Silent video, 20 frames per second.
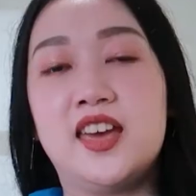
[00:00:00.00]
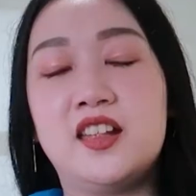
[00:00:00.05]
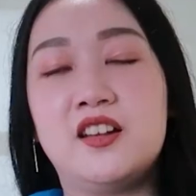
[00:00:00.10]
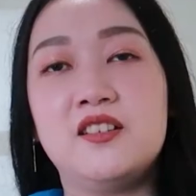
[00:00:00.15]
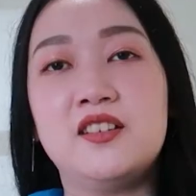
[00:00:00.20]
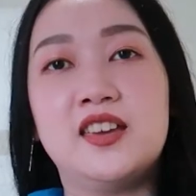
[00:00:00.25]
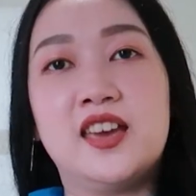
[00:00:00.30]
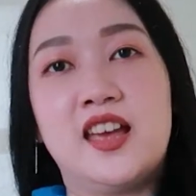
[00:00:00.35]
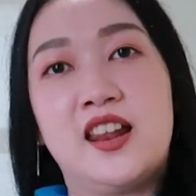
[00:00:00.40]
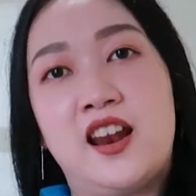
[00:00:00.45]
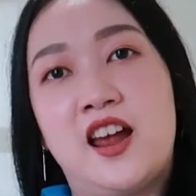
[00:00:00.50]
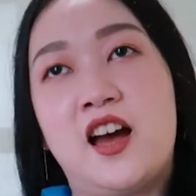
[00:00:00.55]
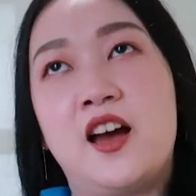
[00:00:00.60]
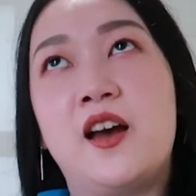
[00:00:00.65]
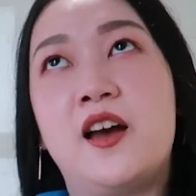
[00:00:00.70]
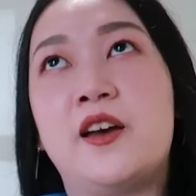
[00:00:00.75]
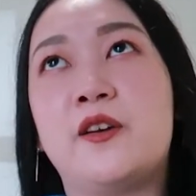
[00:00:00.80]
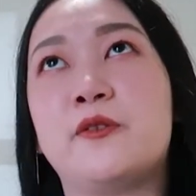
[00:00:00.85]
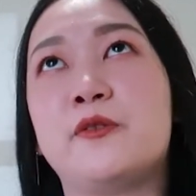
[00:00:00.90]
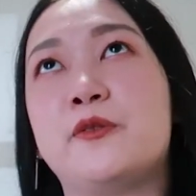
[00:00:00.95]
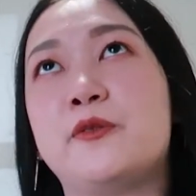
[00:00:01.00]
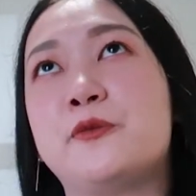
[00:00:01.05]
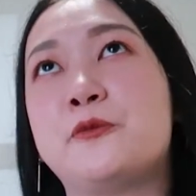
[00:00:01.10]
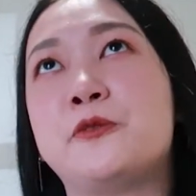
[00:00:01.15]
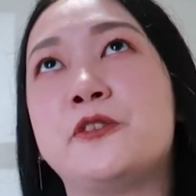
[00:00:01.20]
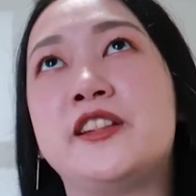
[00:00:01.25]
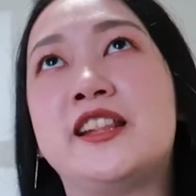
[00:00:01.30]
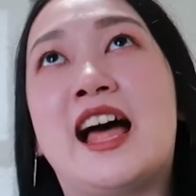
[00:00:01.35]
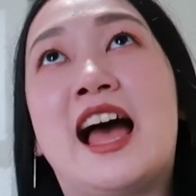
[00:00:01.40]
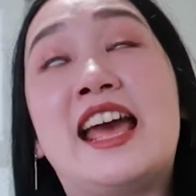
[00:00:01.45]
cannot get out, I
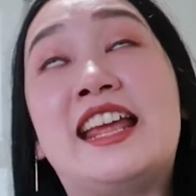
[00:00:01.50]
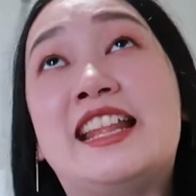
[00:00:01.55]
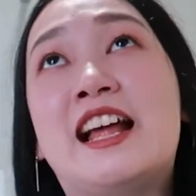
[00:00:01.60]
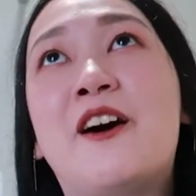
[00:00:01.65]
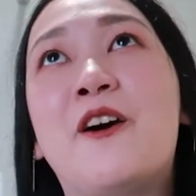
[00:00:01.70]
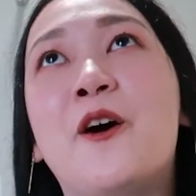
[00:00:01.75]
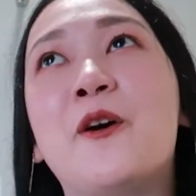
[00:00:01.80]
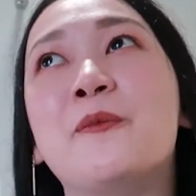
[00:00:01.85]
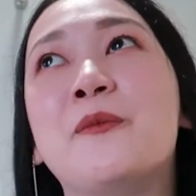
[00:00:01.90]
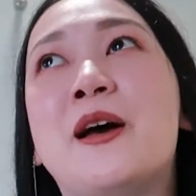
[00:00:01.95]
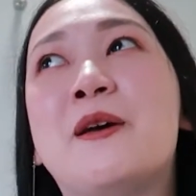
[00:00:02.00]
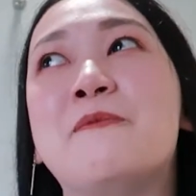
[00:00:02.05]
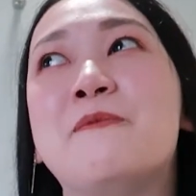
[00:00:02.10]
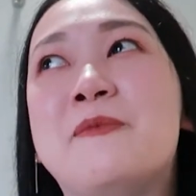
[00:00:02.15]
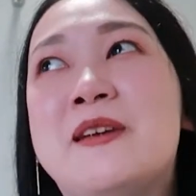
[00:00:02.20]
would lie down on my